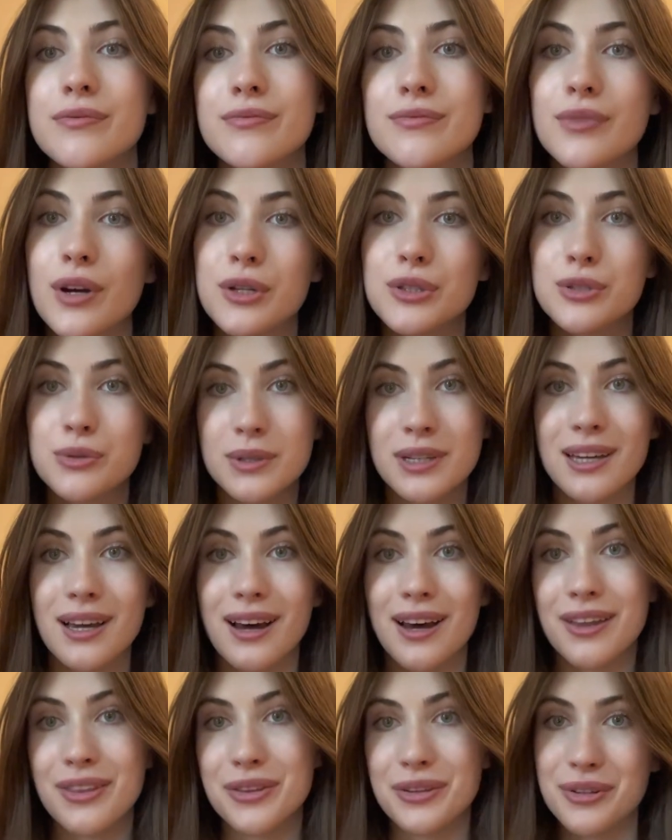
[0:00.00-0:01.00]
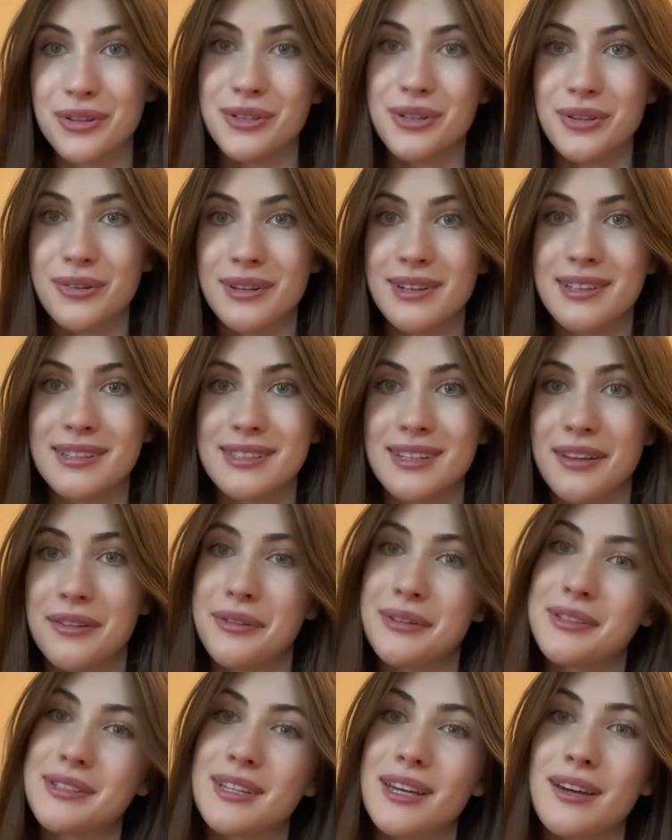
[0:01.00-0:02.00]
are doing other degrees other
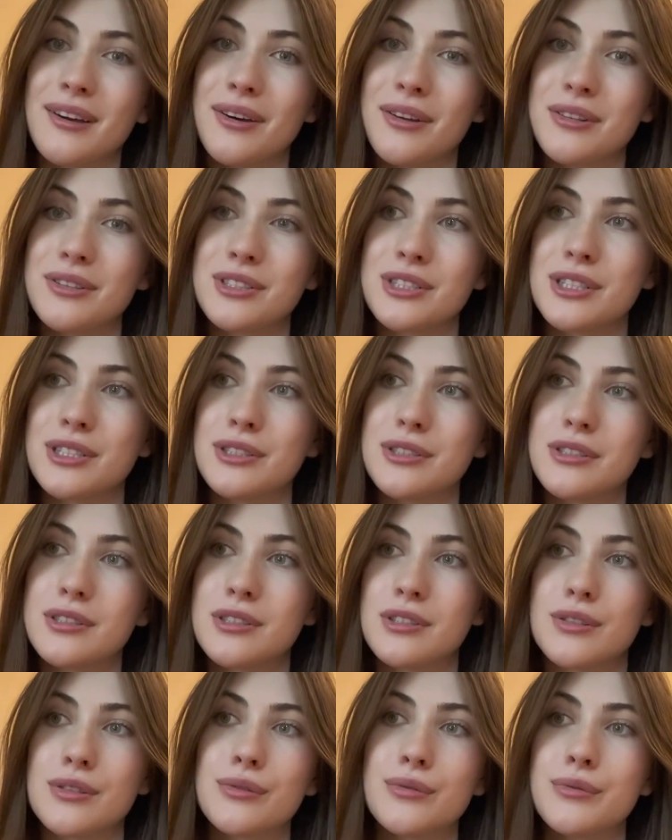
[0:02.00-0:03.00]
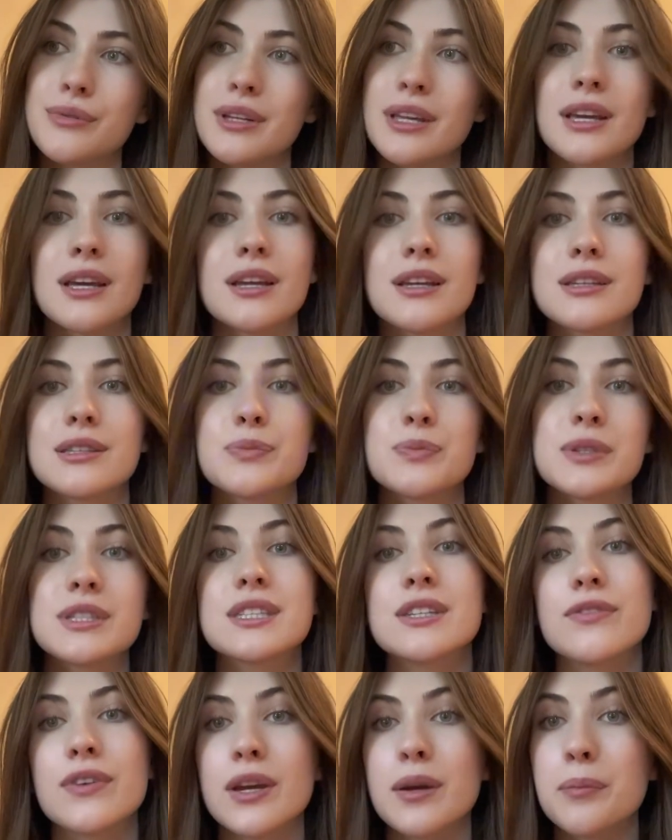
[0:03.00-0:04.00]
than psychology do need
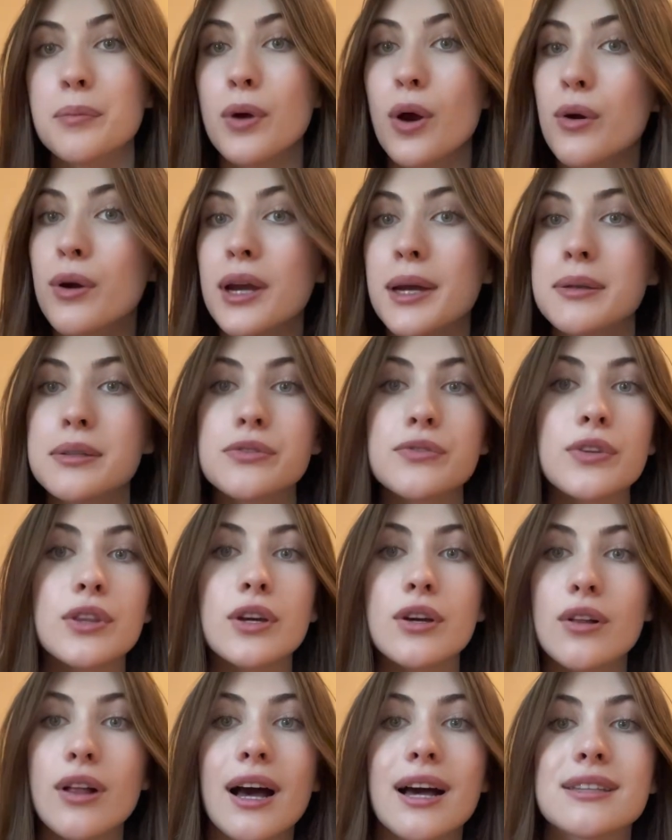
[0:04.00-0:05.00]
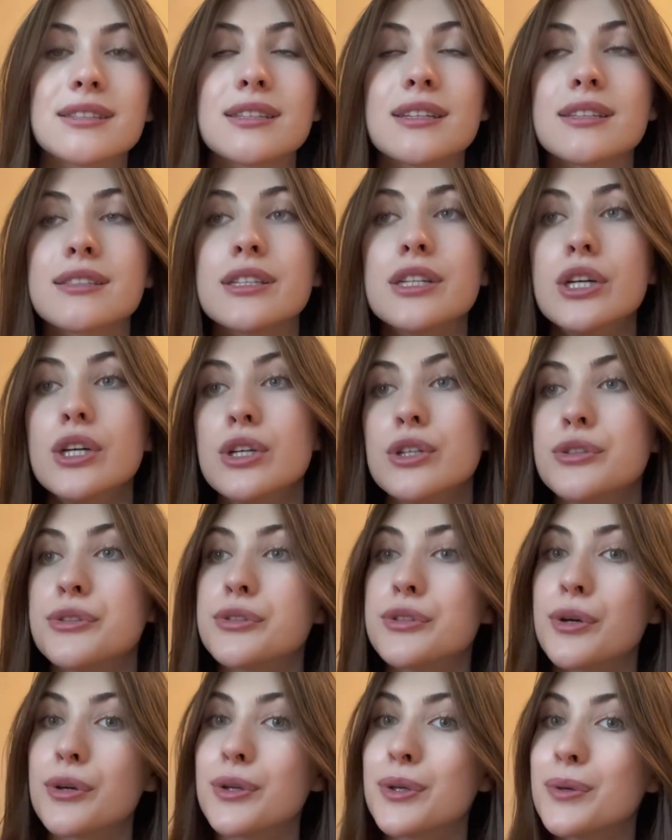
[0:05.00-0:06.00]
specific programs for their classes,
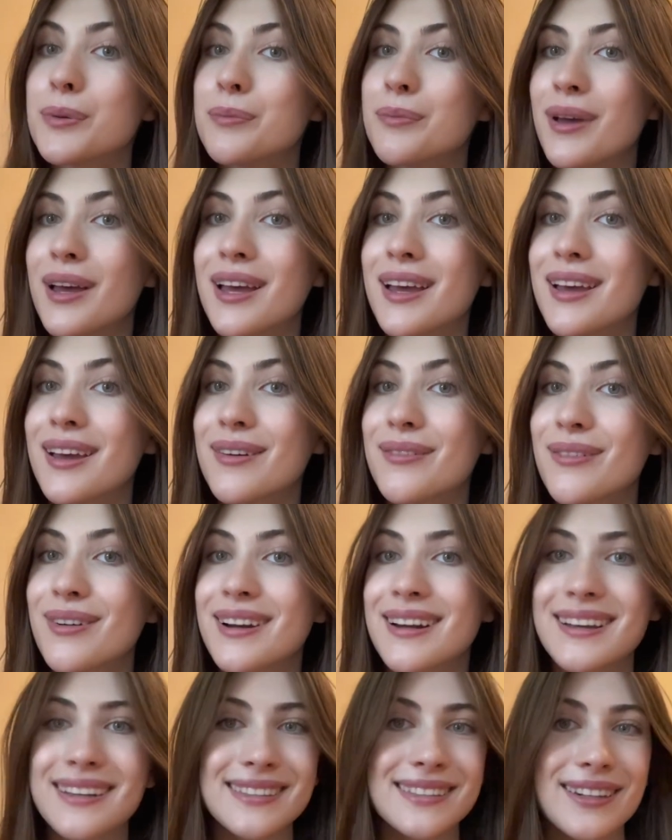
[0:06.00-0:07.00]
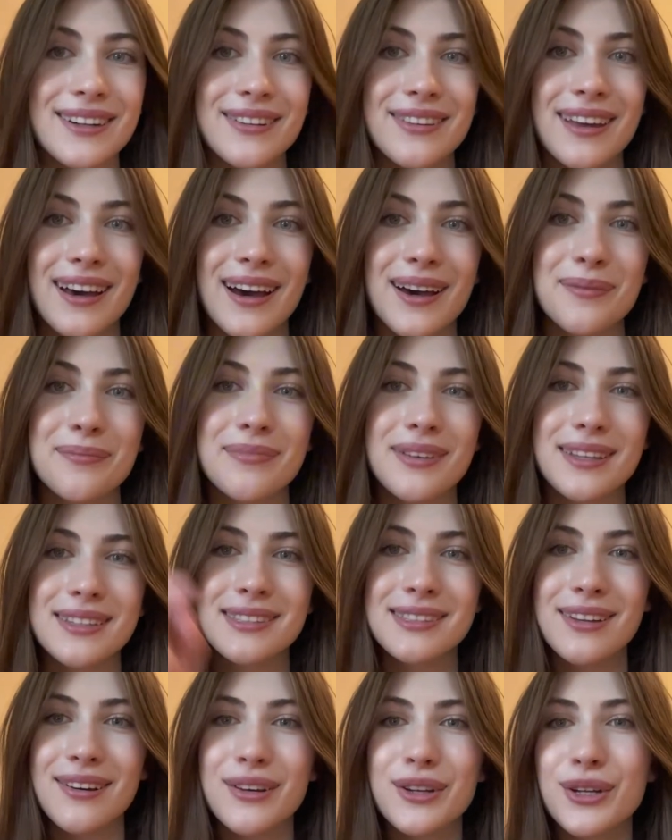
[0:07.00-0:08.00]
so you may want to consider that
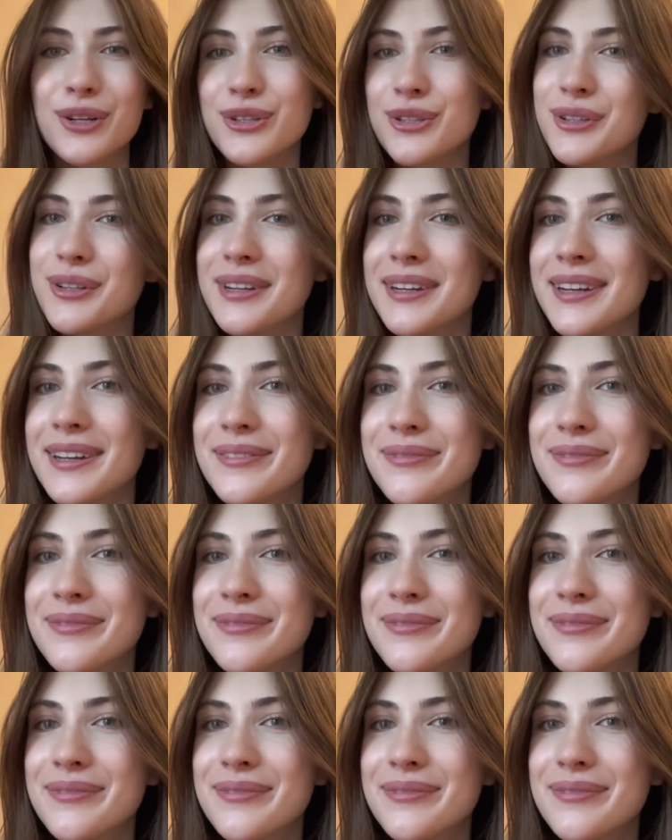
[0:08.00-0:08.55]
based on your degree.